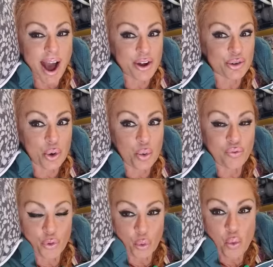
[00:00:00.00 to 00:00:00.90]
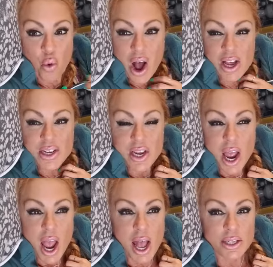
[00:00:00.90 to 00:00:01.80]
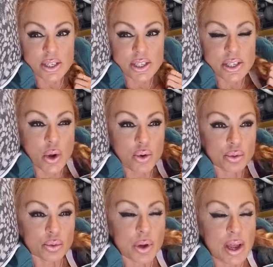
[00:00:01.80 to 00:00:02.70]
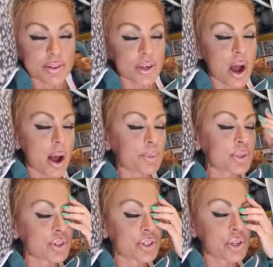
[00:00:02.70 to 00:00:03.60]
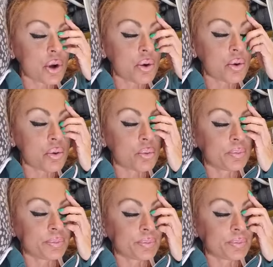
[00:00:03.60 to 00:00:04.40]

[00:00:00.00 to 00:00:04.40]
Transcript: I don't know for what. And so, and the cops are so